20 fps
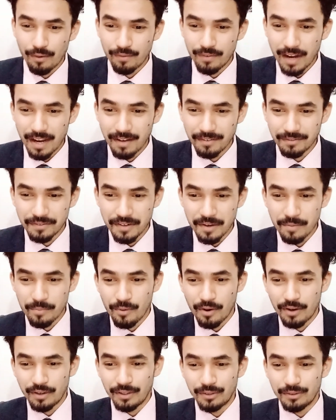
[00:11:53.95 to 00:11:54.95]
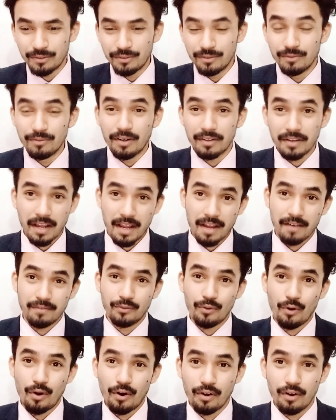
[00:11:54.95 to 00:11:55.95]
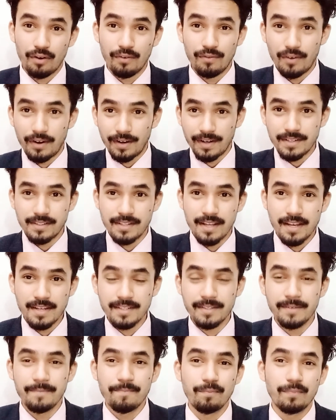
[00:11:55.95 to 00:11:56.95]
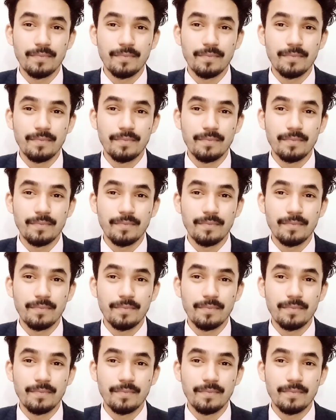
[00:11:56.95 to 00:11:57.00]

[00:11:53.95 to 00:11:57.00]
3.2, what I have thought of, what is this?